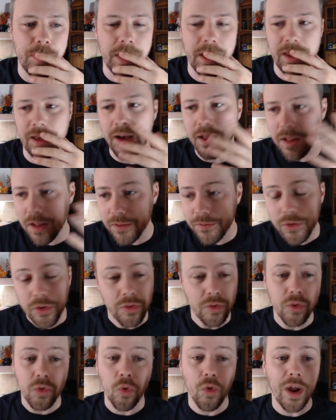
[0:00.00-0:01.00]
B. I love
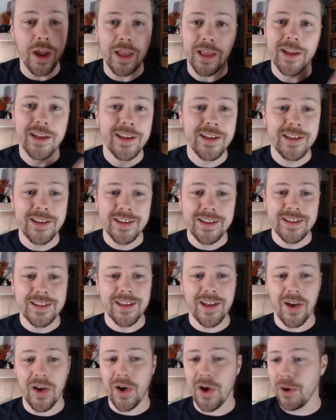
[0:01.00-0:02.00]
you. Great.
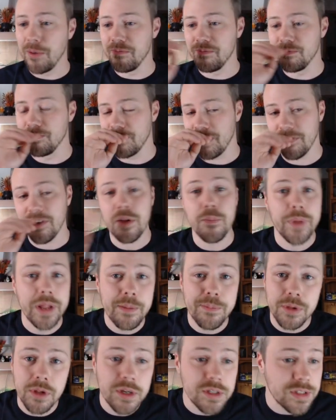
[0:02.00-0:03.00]
Um, if I had a B
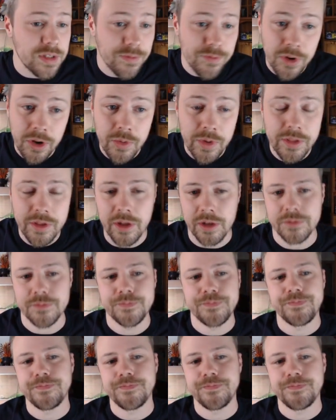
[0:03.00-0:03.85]
plus, I'd throw you in there.